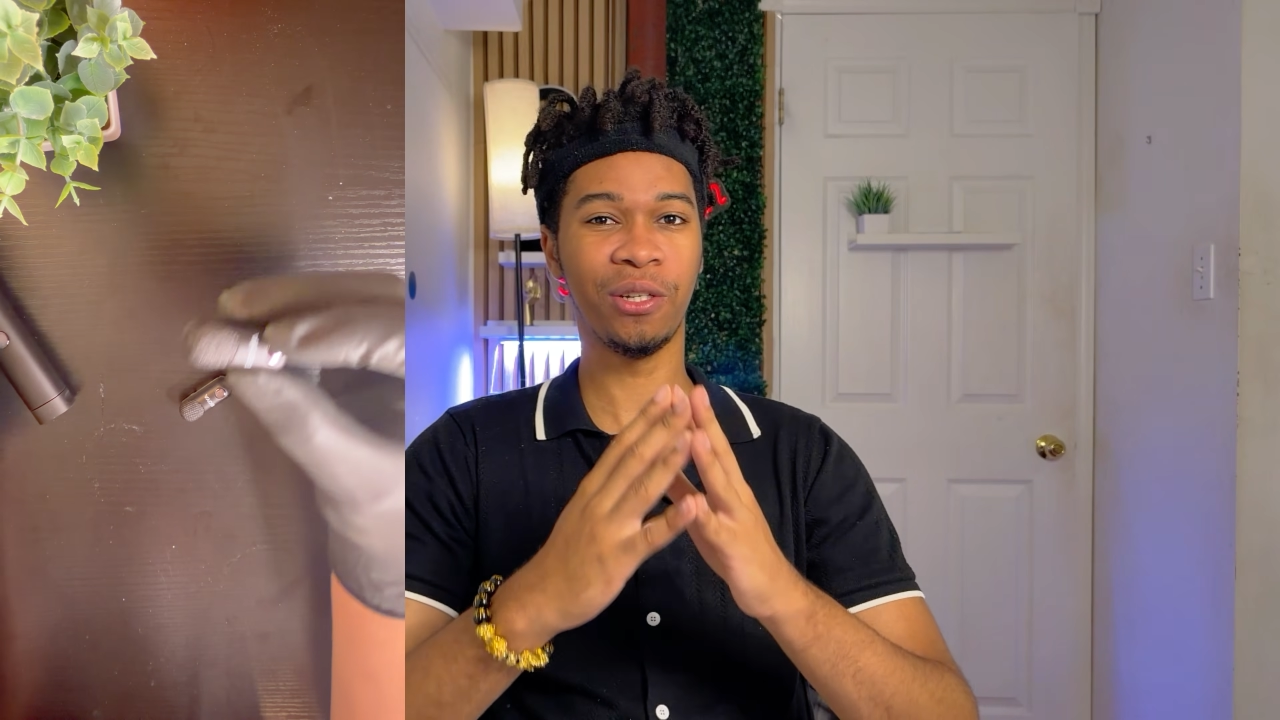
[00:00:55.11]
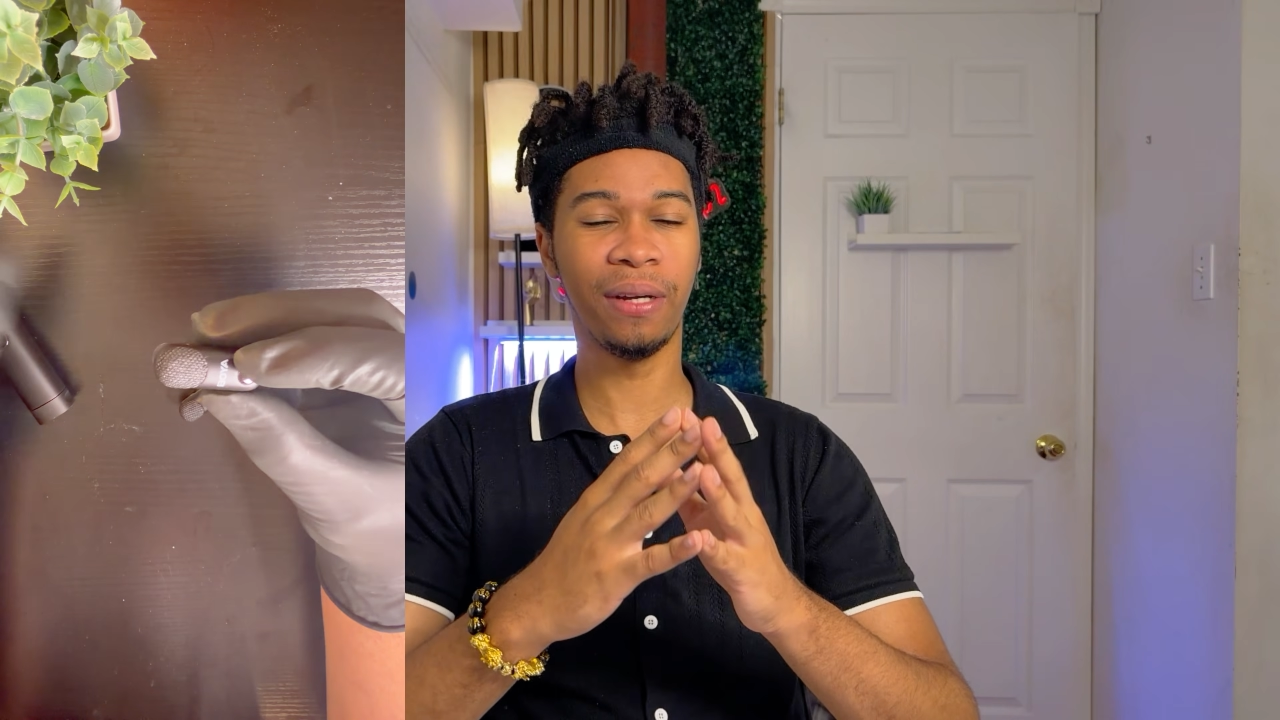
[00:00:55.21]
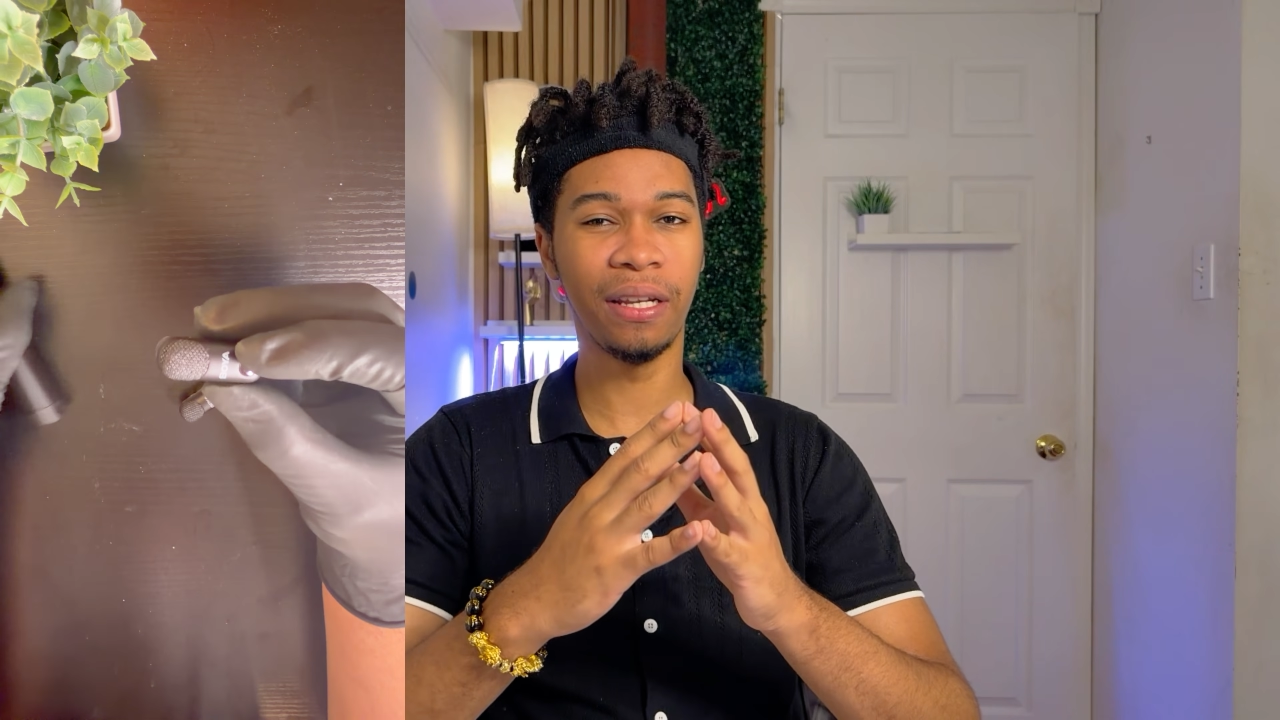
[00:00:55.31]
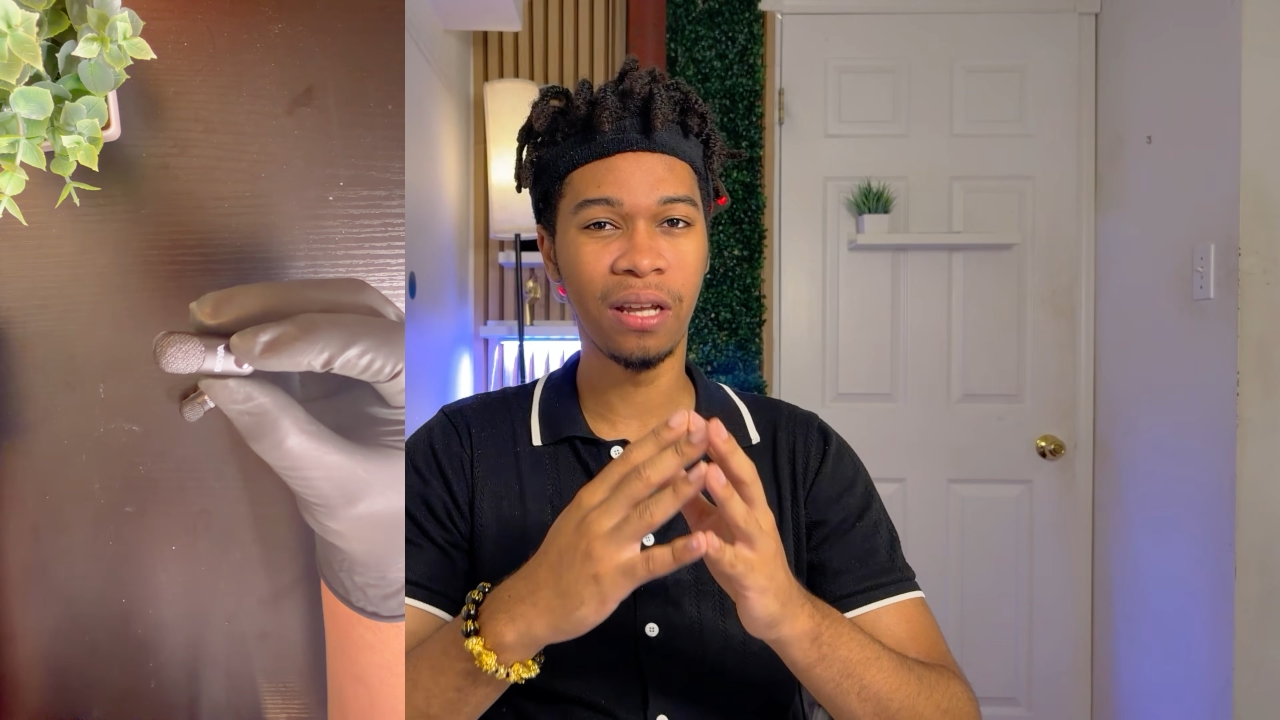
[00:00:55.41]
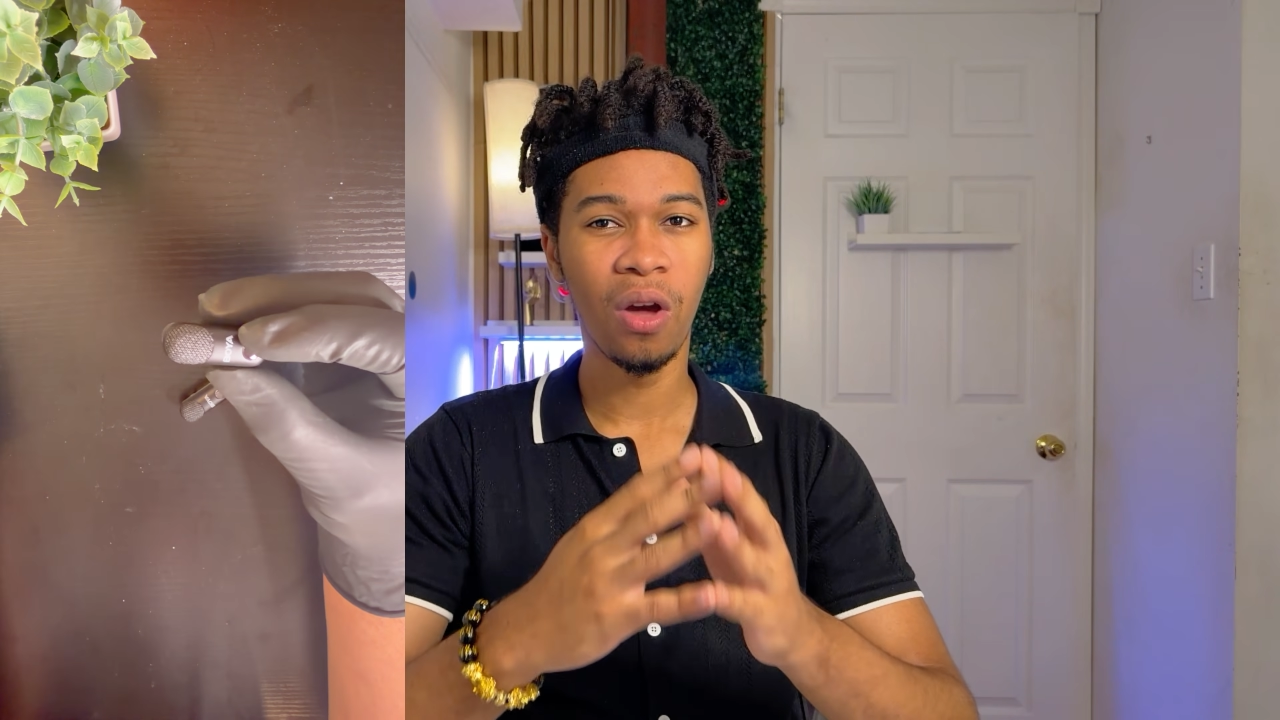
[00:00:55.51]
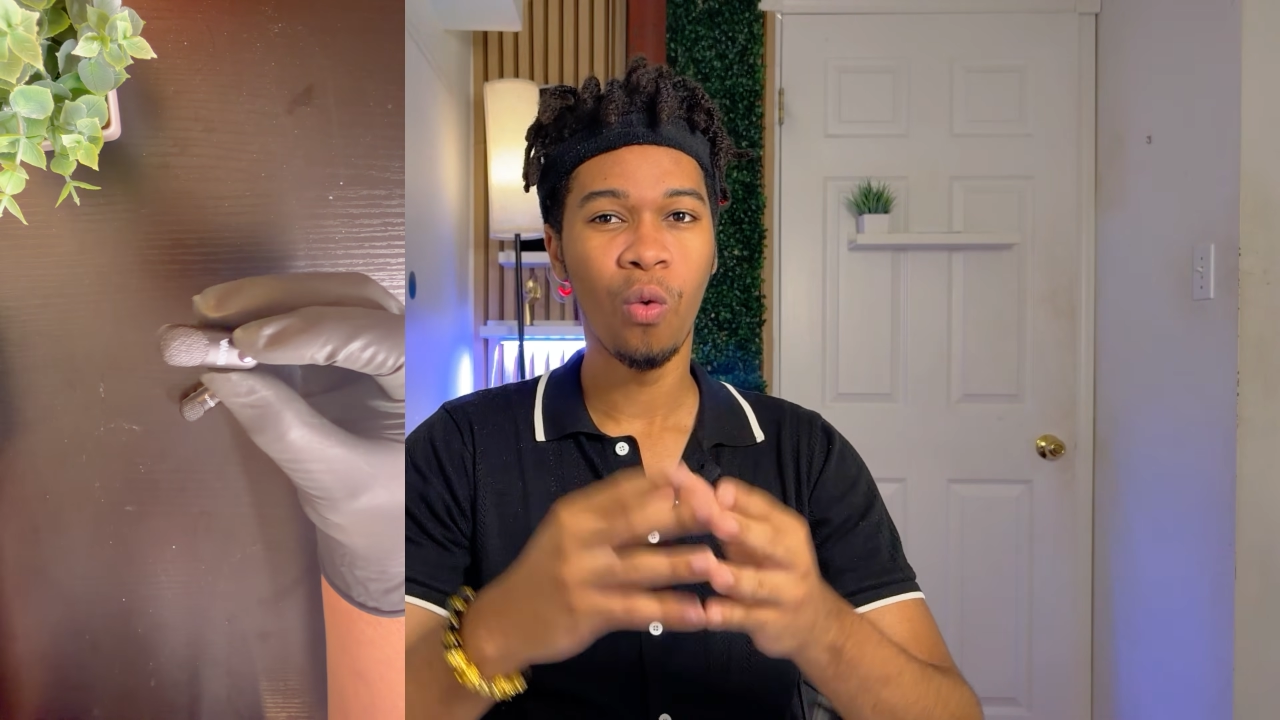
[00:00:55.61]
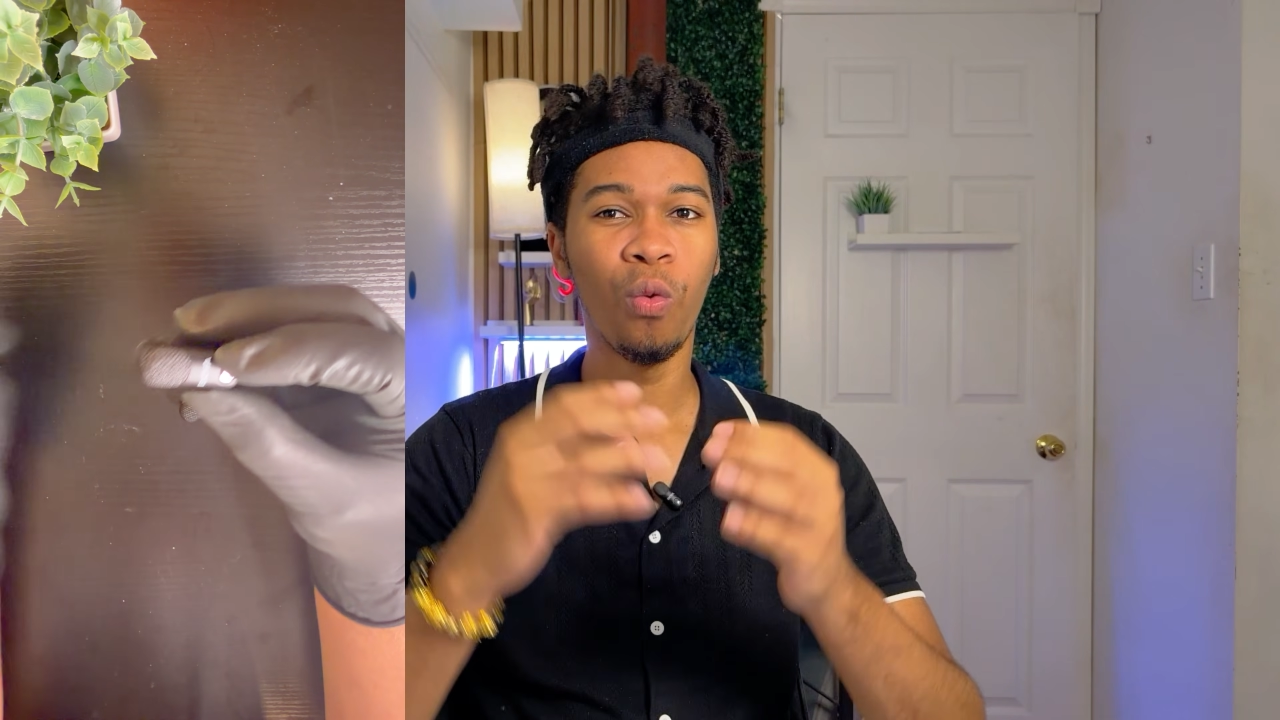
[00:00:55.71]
to it.